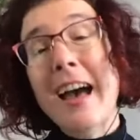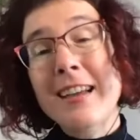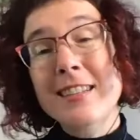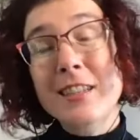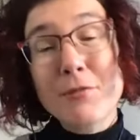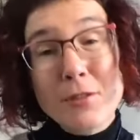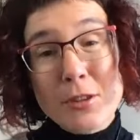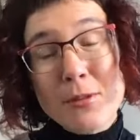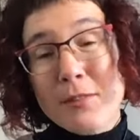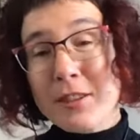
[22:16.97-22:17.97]
and if you
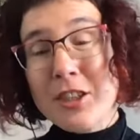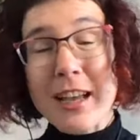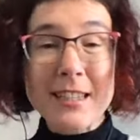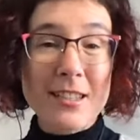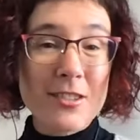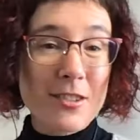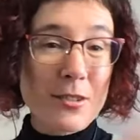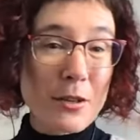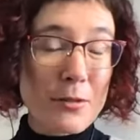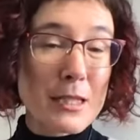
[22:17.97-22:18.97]
don't have a chance because you're
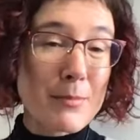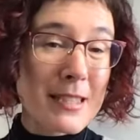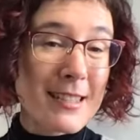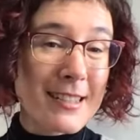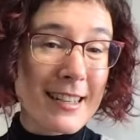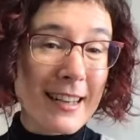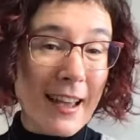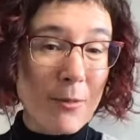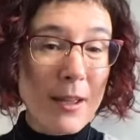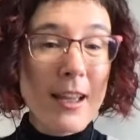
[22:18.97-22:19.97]
doing christmas knitting
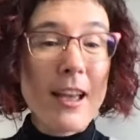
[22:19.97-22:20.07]
now